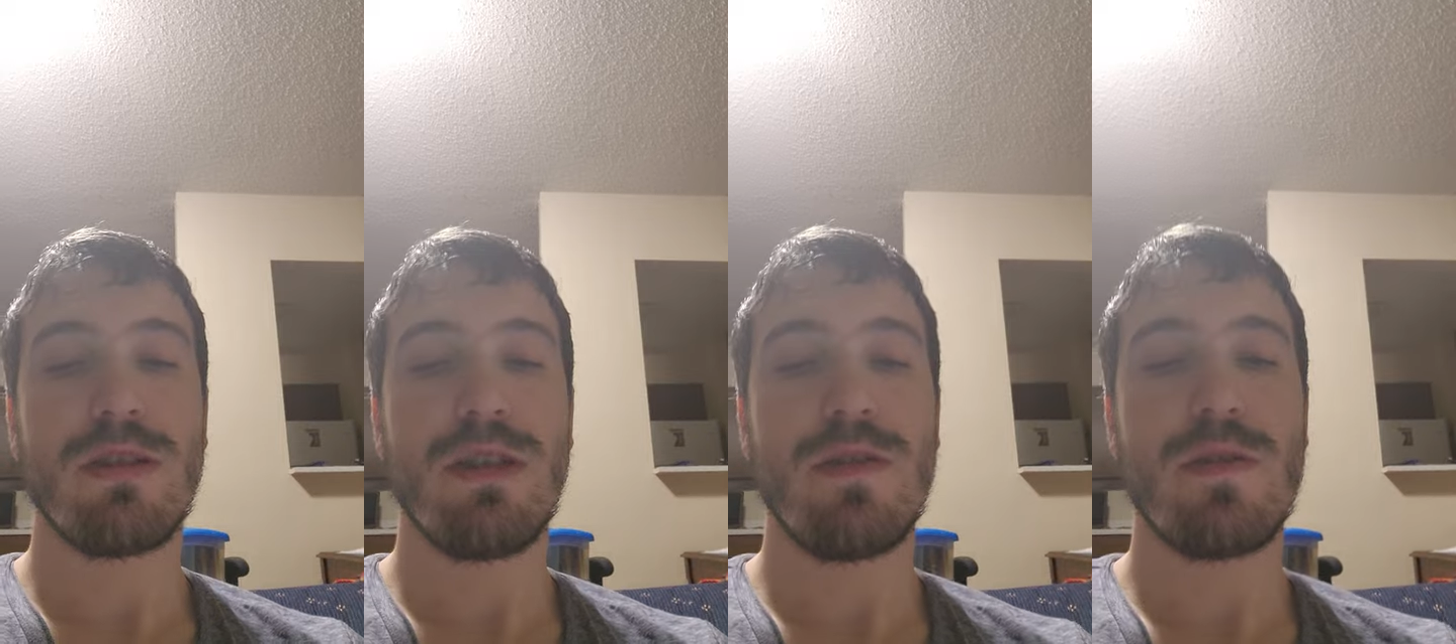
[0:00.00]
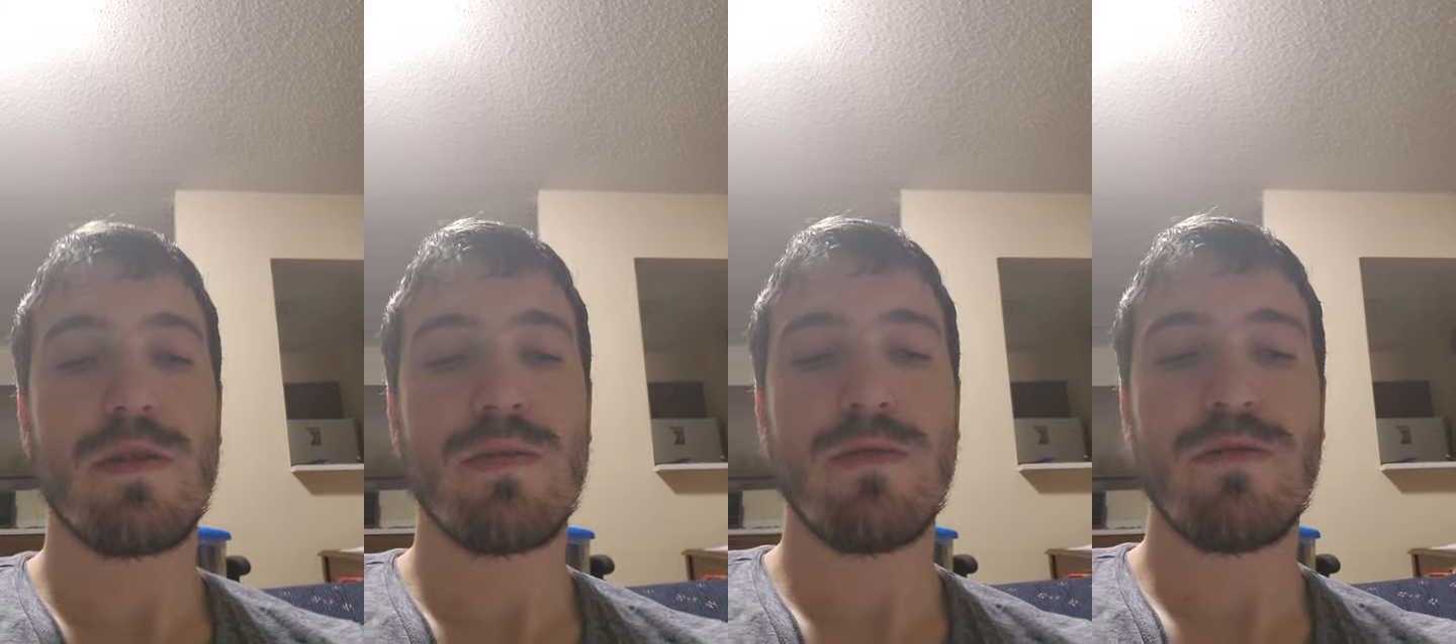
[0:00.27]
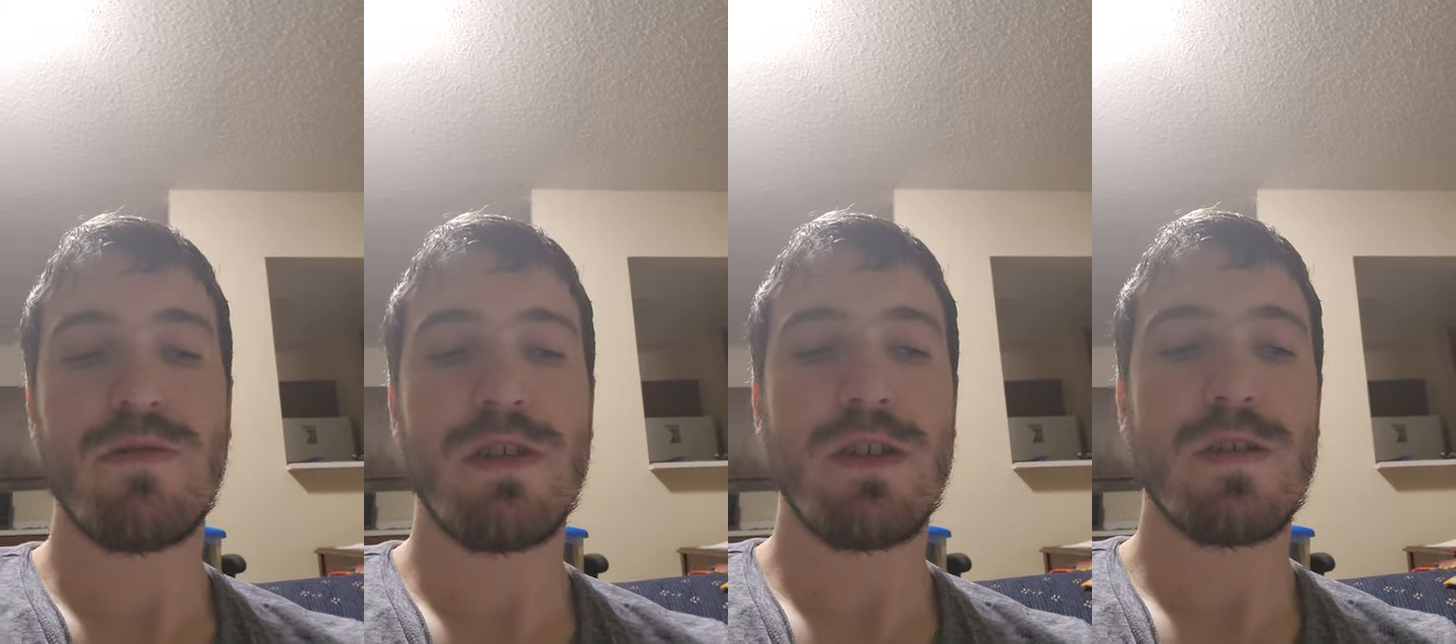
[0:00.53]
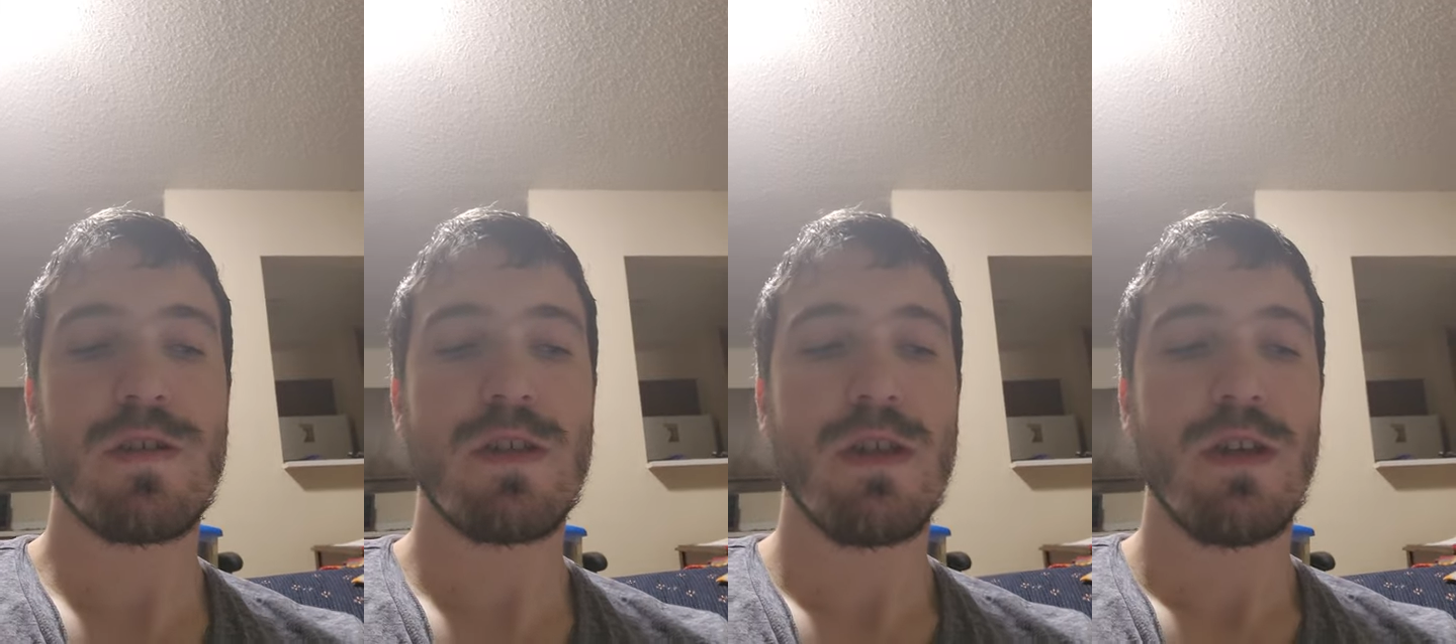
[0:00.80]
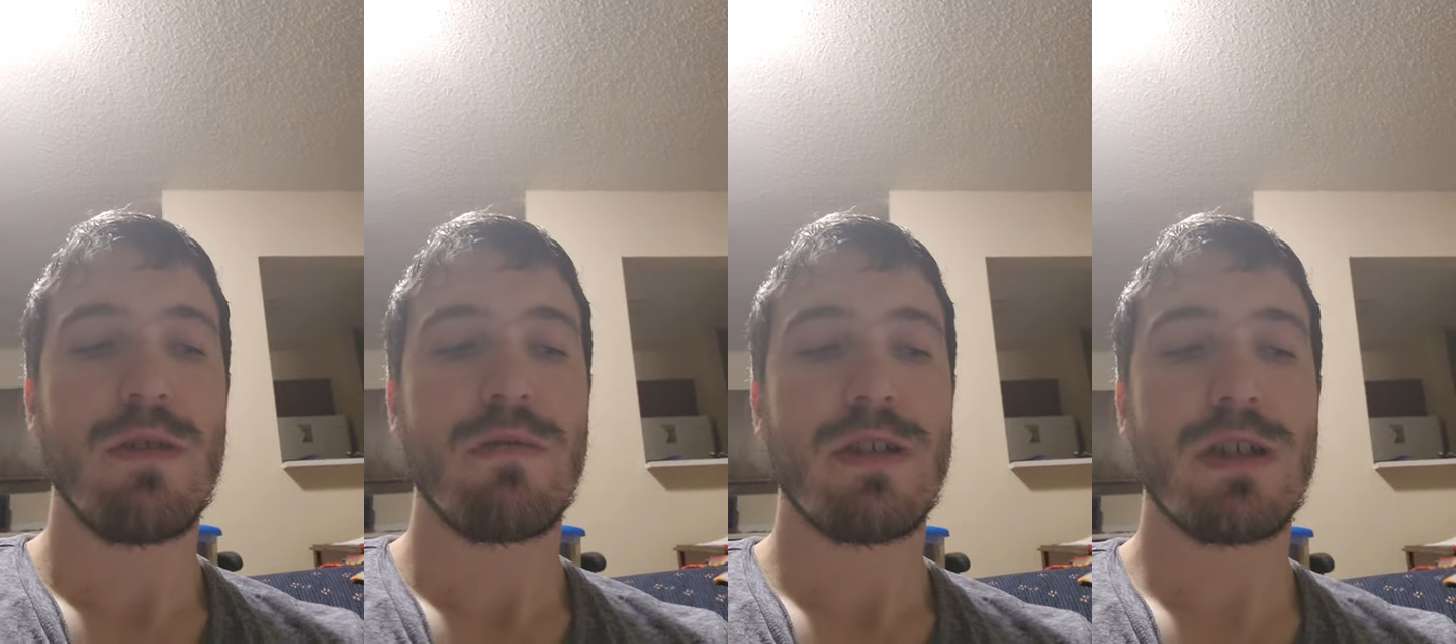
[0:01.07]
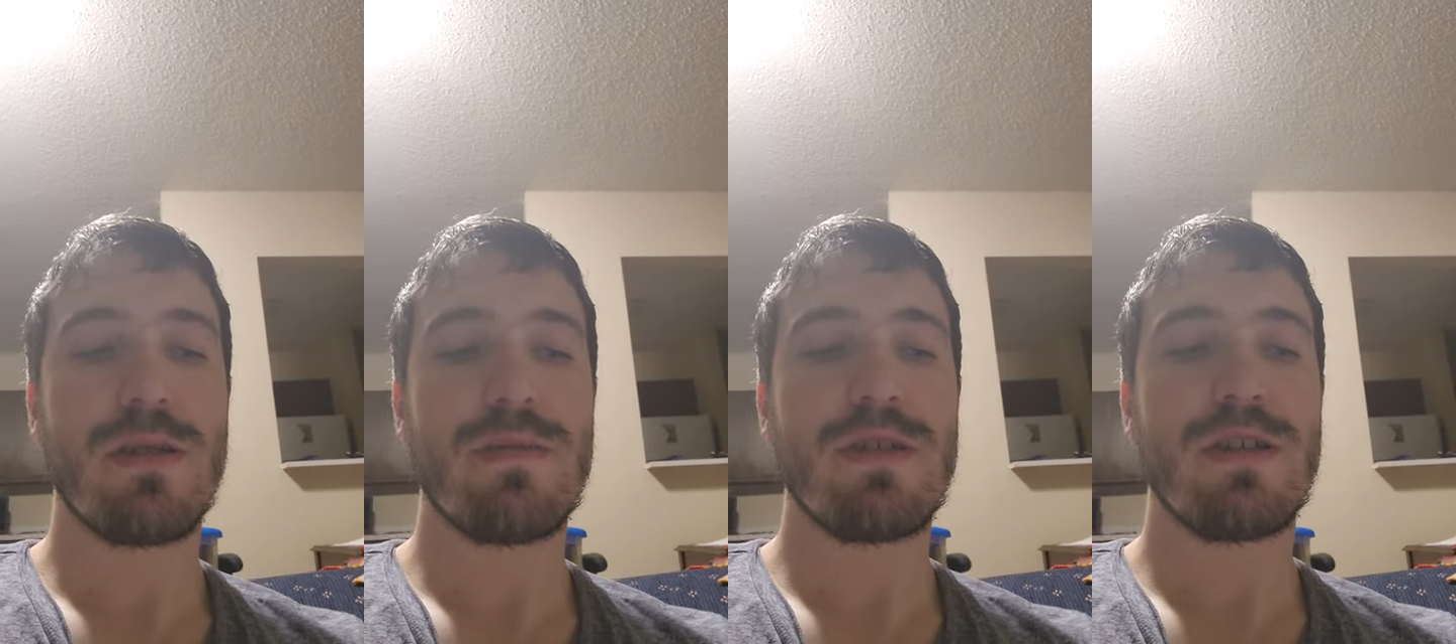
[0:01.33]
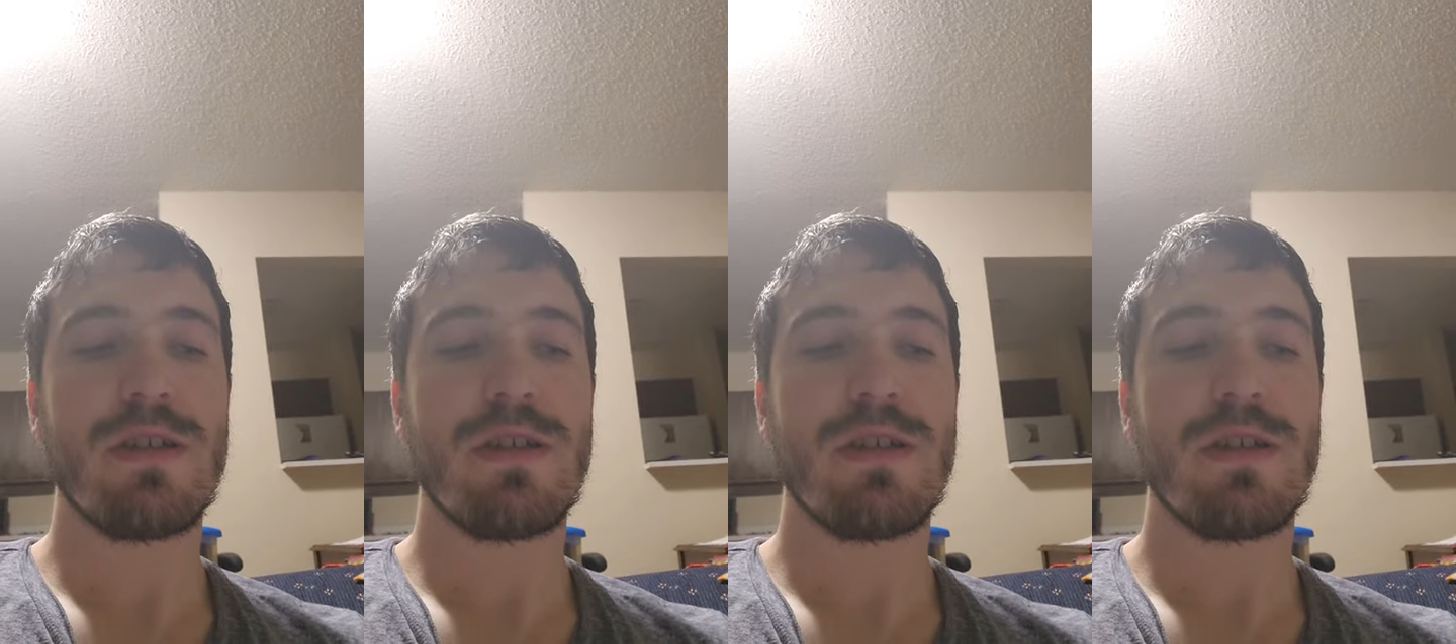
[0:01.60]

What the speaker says: these movies. When it comes